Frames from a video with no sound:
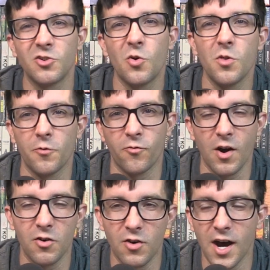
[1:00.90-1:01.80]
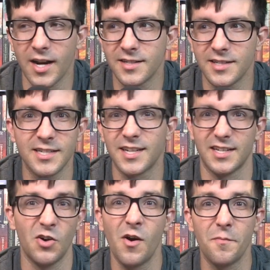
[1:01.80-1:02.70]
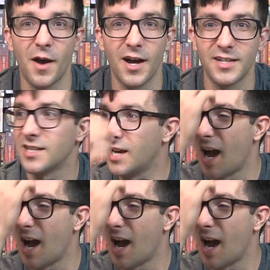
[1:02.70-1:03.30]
you're going to the front lines," and he's like, "No, I'm not.